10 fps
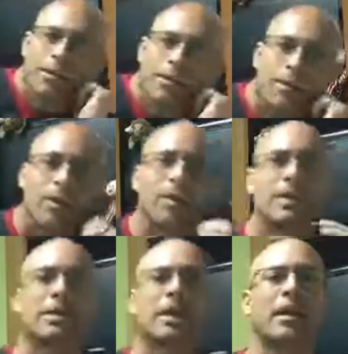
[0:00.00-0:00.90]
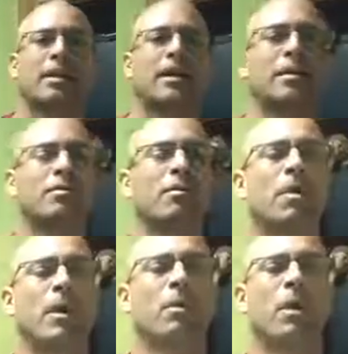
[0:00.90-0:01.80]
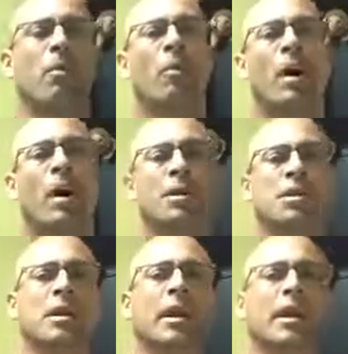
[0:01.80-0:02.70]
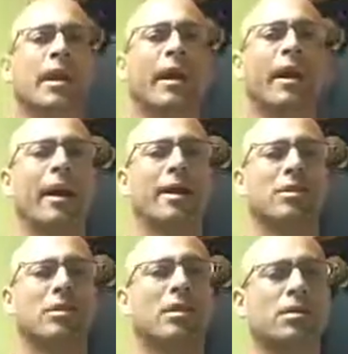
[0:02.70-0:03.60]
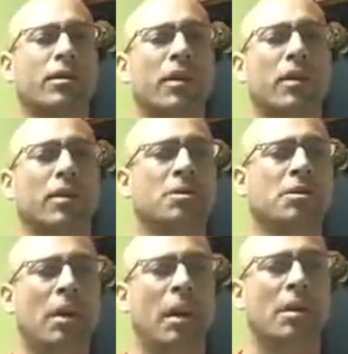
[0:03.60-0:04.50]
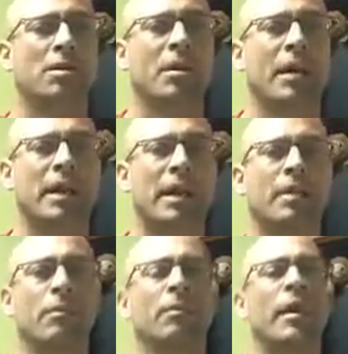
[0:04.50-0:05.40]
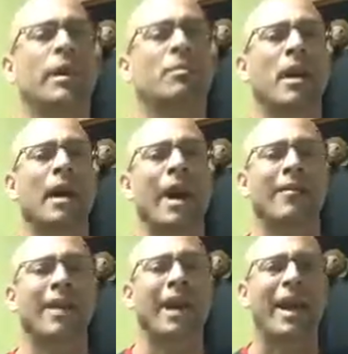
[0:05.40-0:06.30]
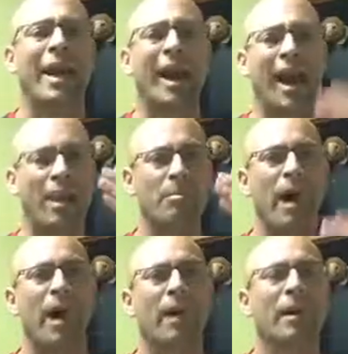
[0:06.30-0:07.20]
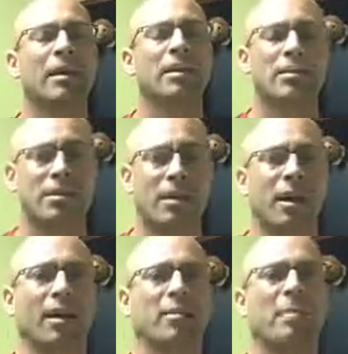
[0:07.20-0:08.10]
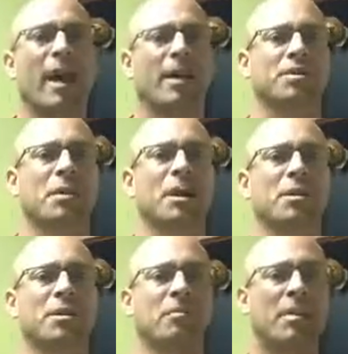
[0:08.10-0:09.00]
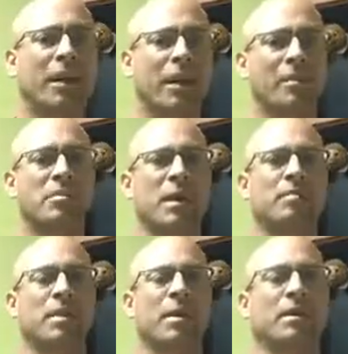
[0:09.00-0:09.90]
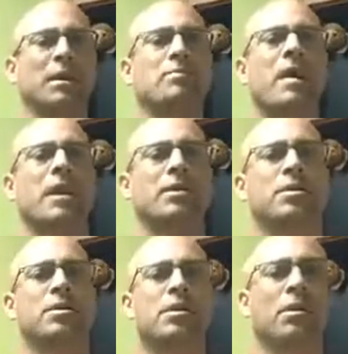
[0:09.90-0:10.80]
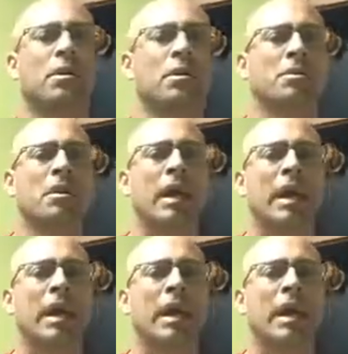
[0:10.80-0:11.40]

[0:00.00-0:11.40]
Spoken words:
over and these kind of things, we really want to watch. And it starts with a good chair. So ideally, we'd recommend having a high back, solid back chair, something that comes up, at least past your shoulders,